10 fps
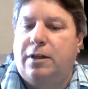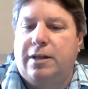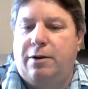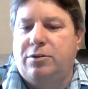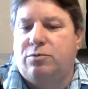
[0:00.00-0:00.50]

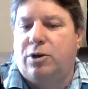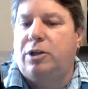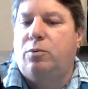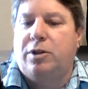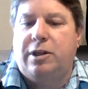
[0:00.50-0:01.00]
That was
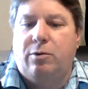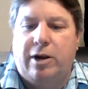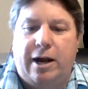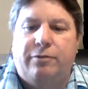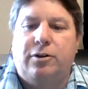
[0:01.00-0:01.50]
really what they
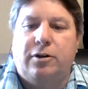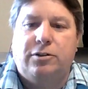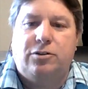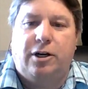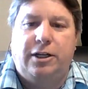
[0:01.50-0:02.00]
were after,
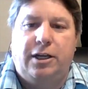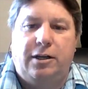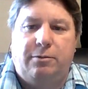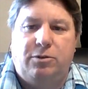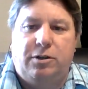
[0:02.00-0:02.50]
is trying to get
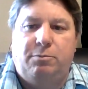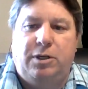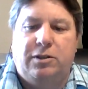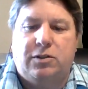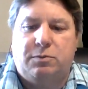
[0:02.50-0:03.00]
him to
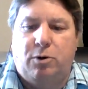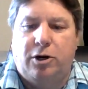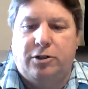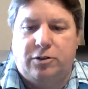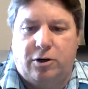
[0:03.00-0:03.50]
be as
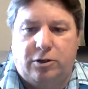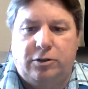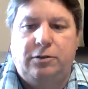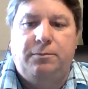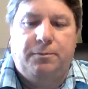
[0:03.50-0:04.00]
smart as Arnold.